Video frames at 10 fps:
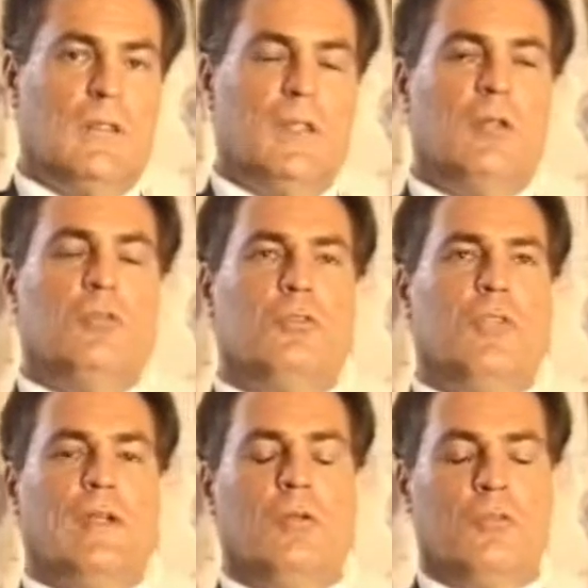They
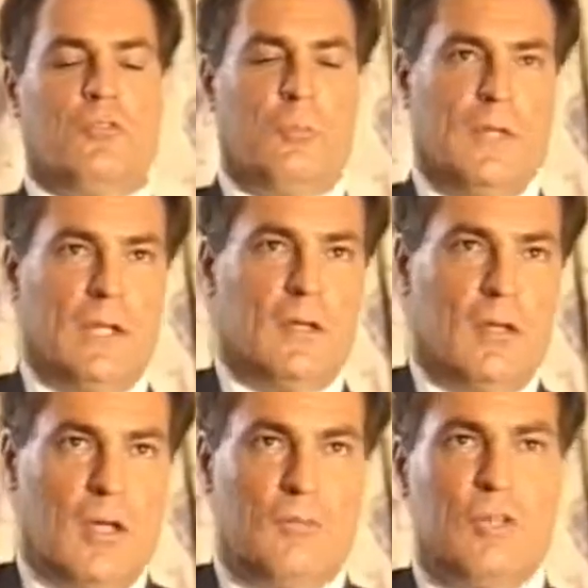don't speak.
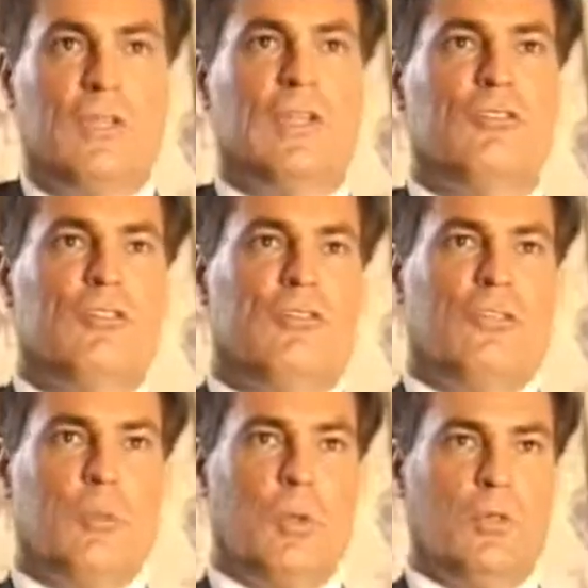Everything is a
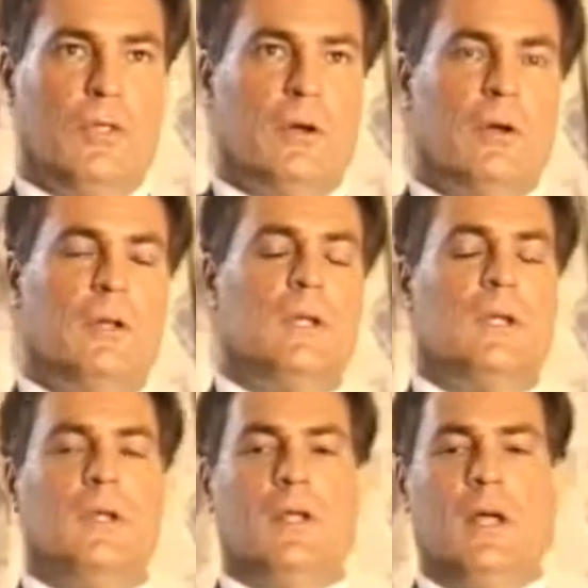symbol there.
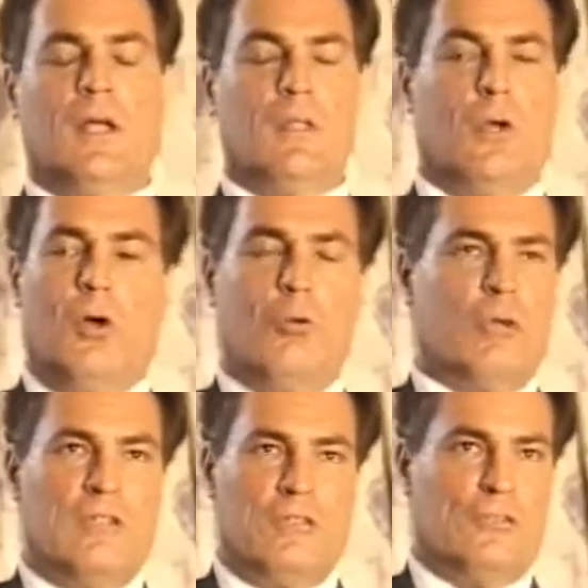The whole
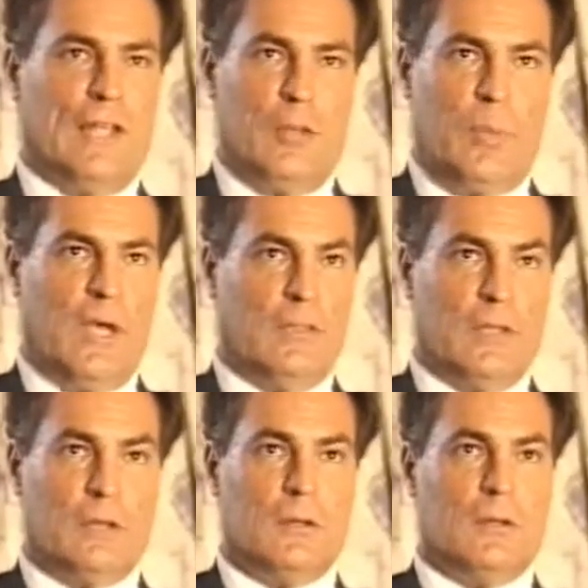race is
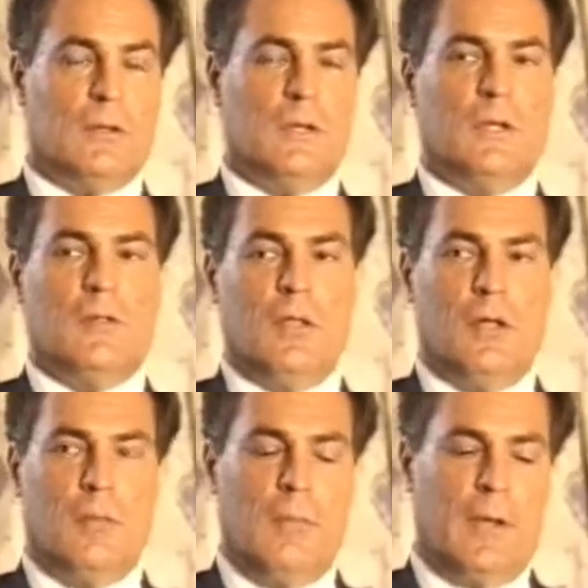telepathic.
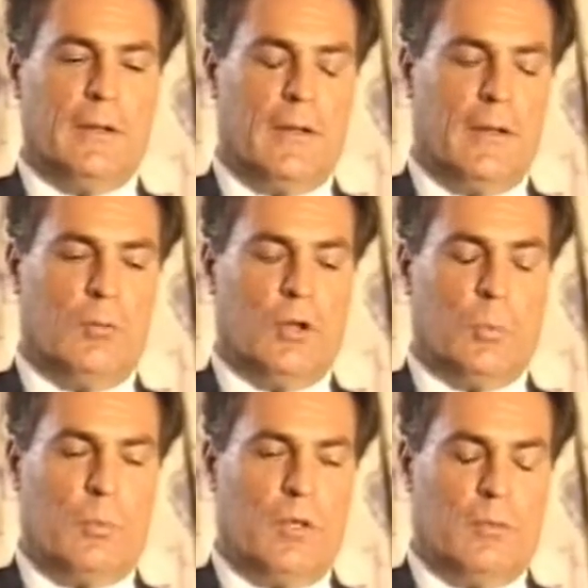And I
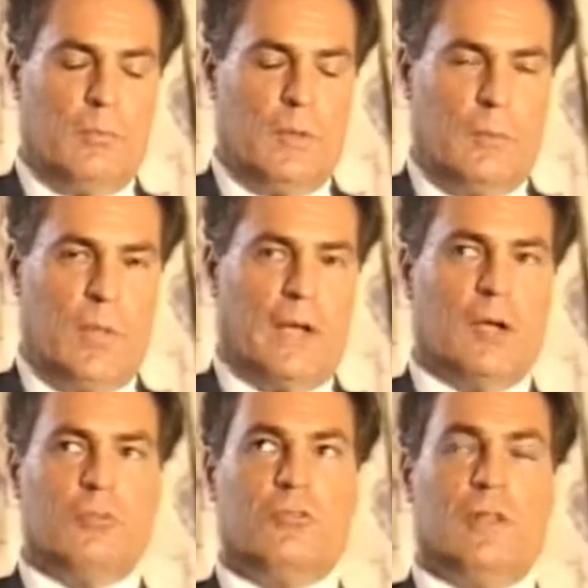want to back
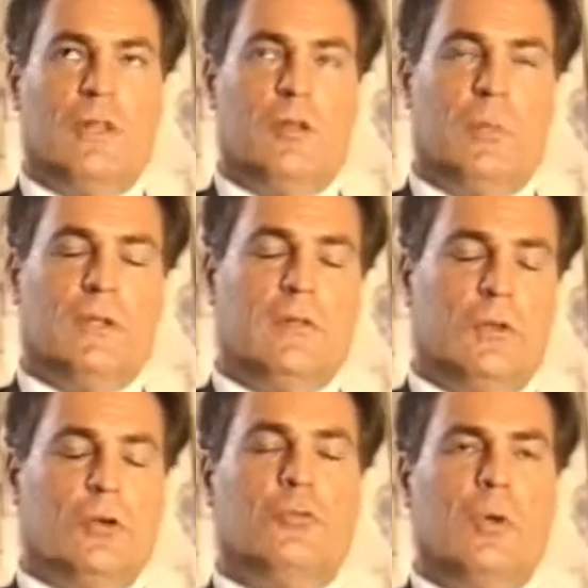up just a little bit.
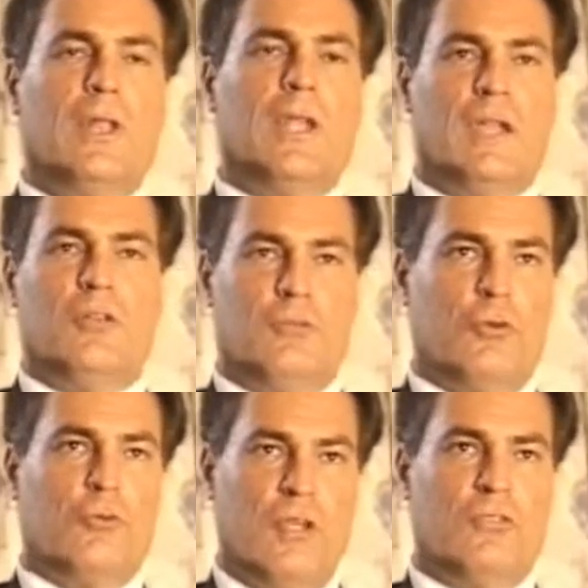There are 28
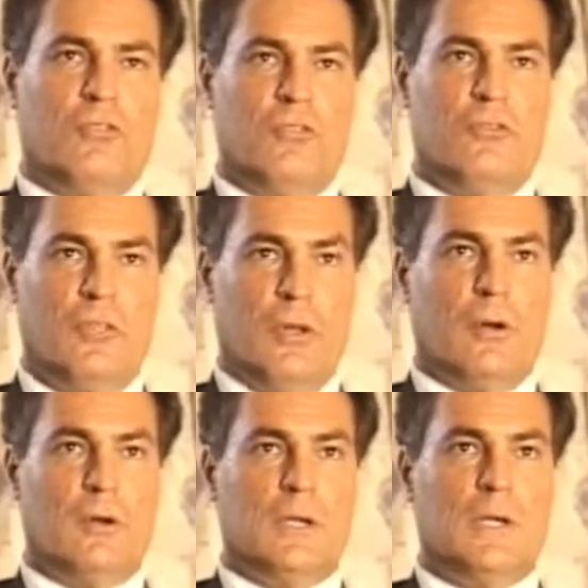different races there.
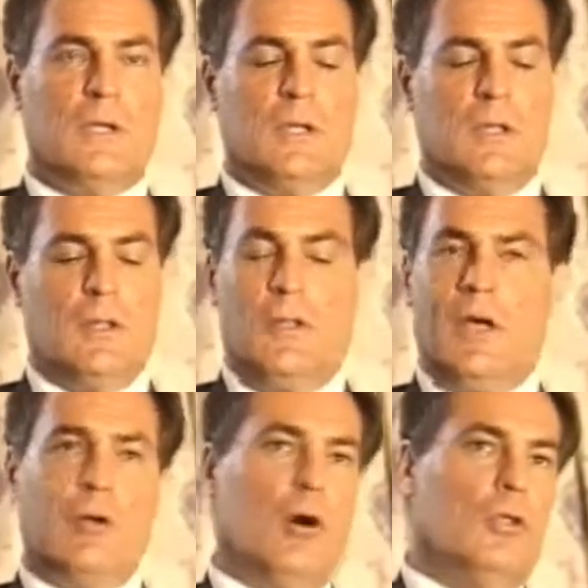
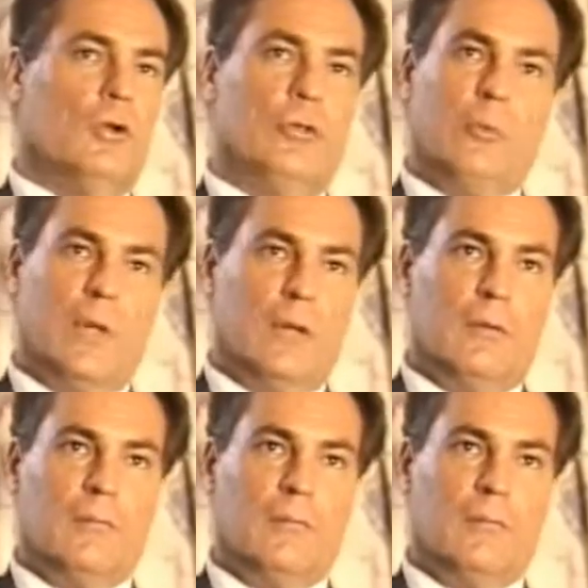Not all are human.